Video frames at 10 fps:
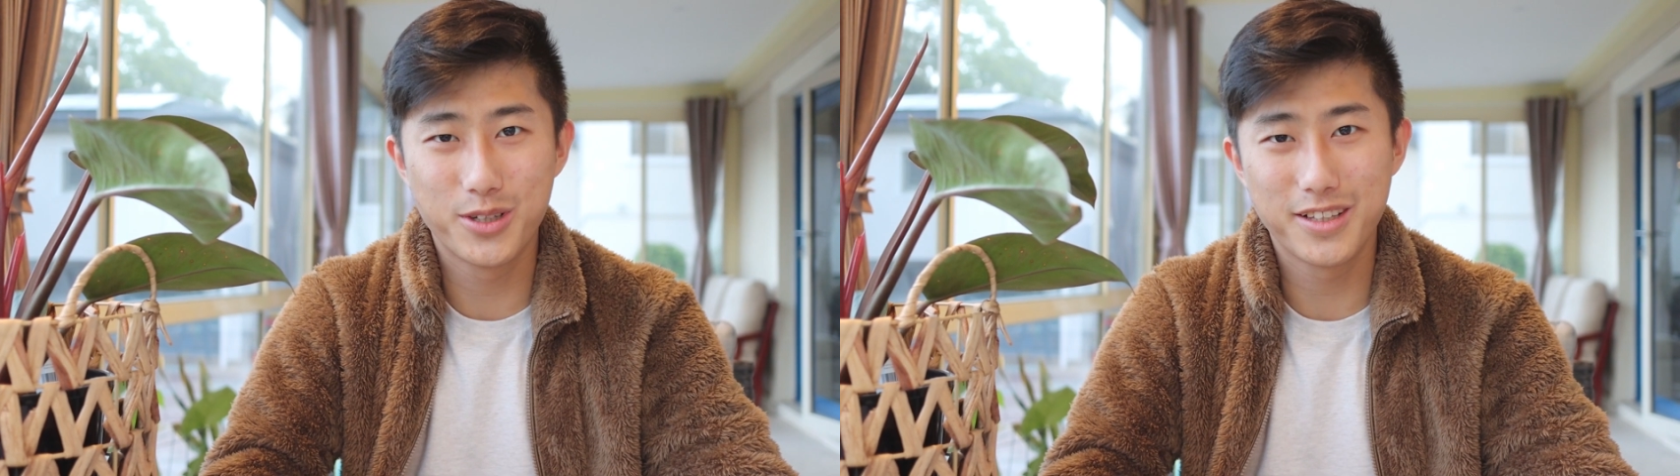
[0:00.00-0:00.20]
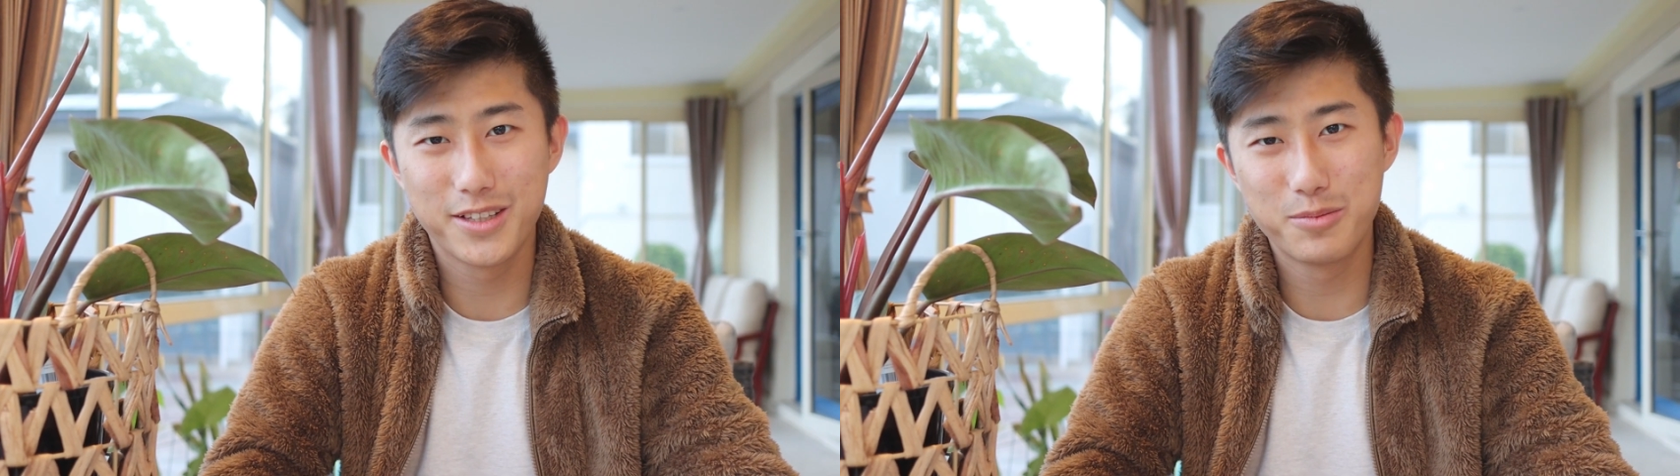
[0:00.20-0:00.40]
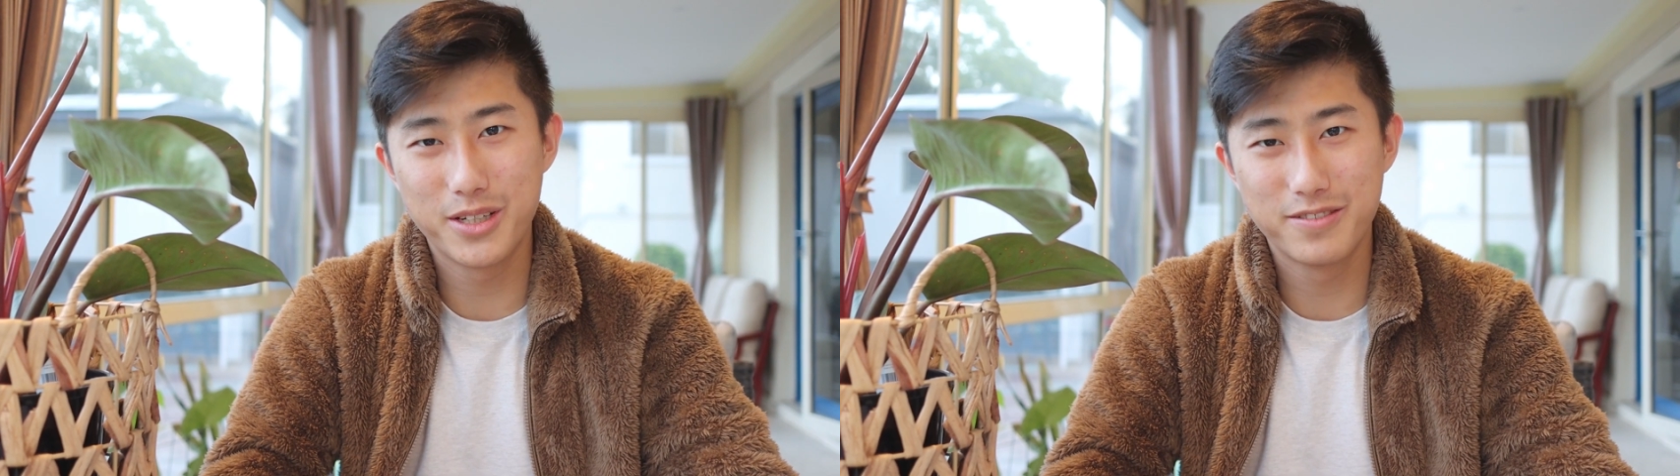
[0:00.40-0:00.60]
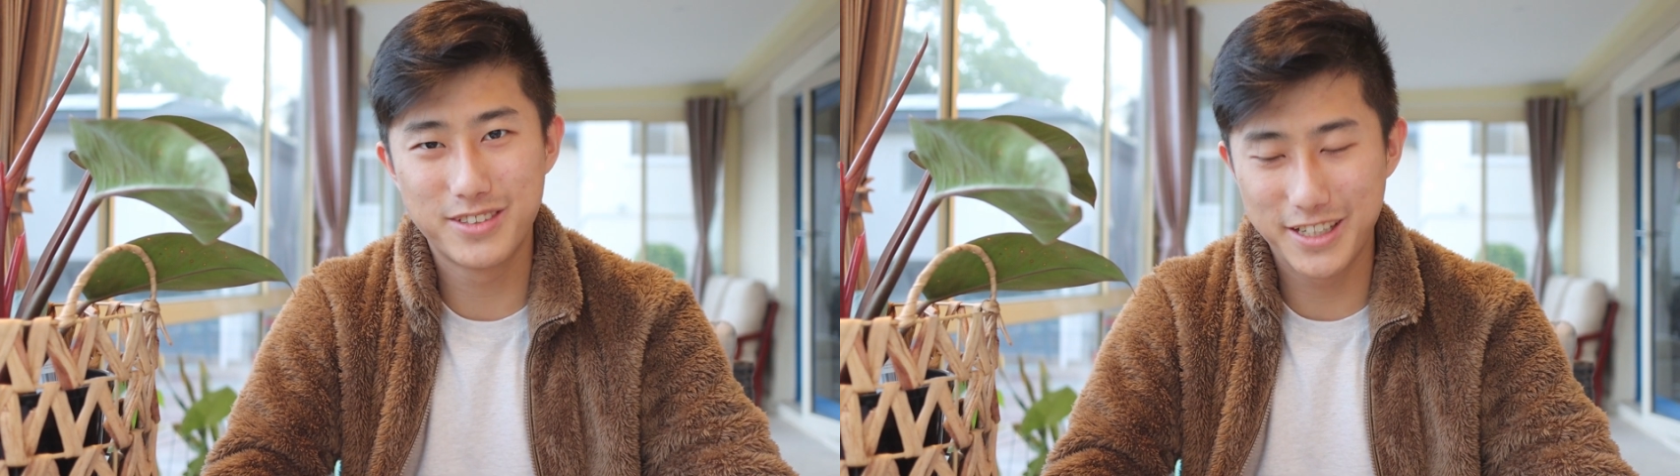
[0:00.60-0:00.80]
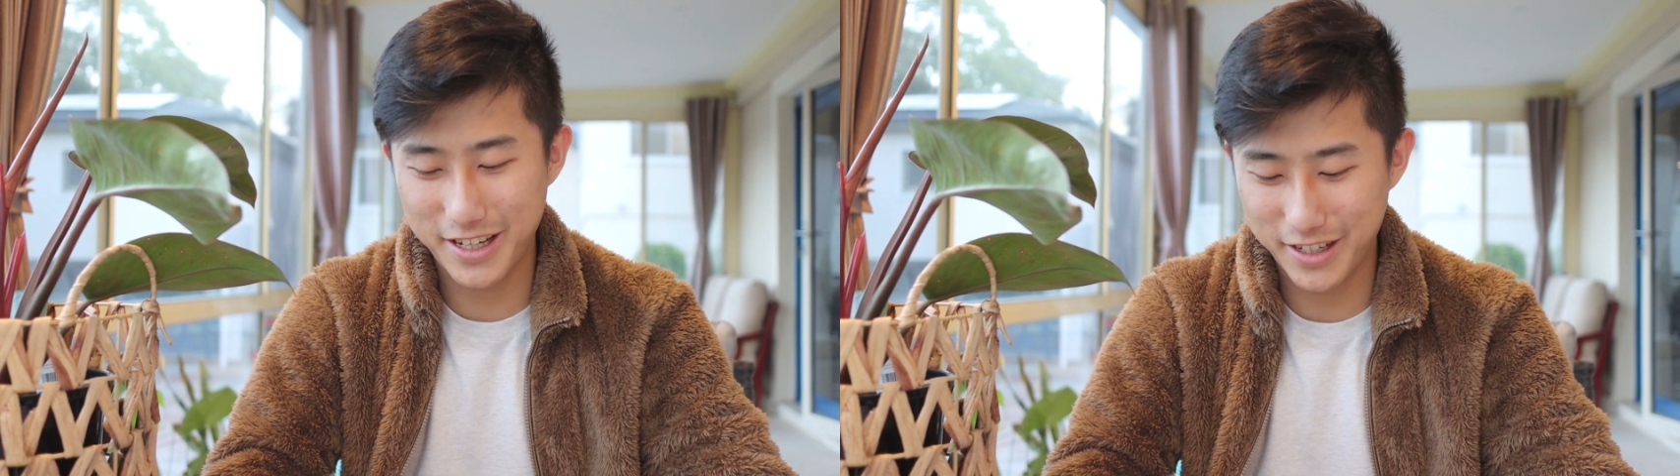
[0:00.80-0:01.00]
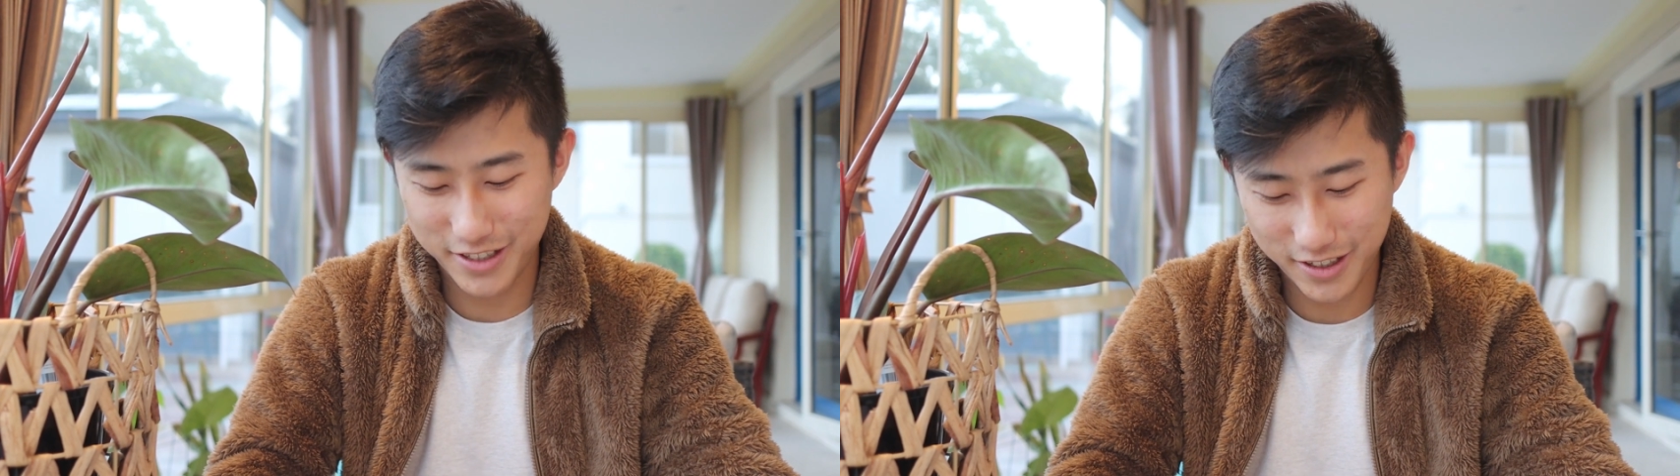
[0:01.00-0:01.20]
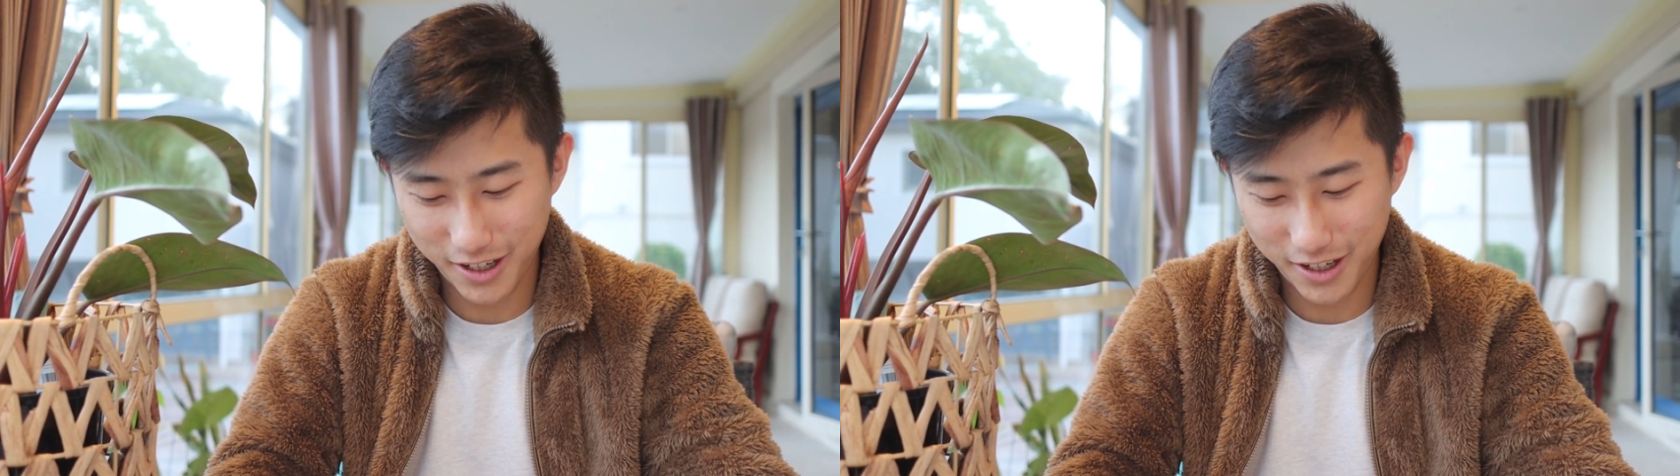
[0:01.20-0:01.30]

doing a little bit of digging,